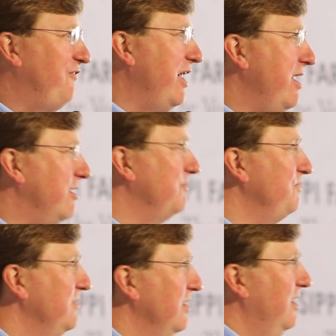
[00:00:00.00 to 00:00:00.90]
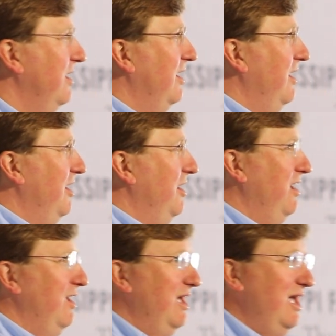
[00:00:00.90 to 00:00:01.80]
Fair.
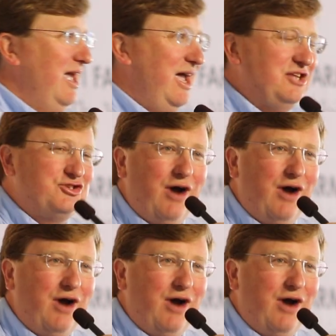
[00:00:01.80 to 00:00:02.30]
It's